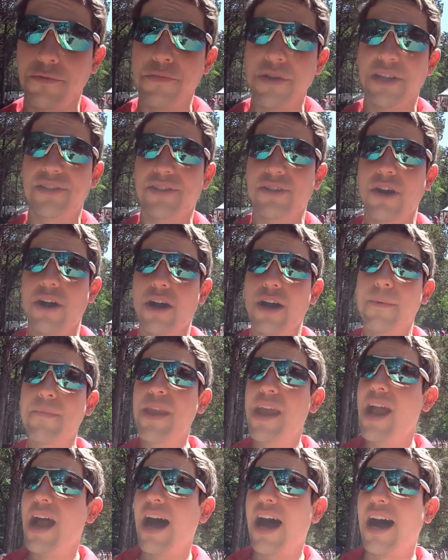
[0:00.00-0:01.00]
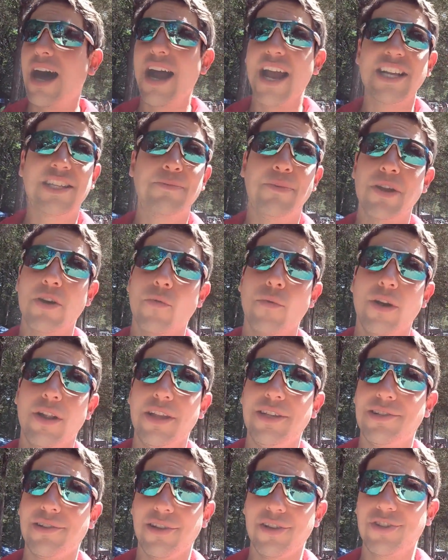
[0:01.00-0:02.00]
meats are. Uh, it's been a really
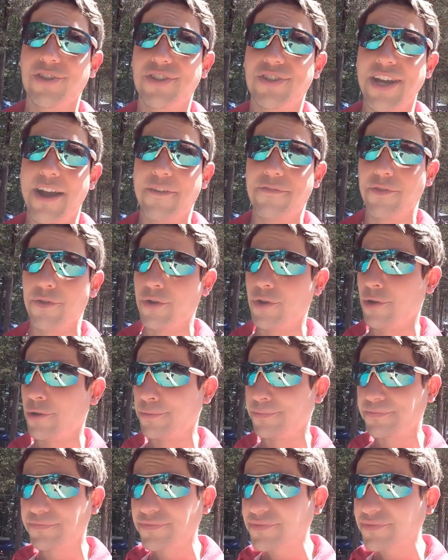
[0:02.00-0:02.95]
delicious afternoon.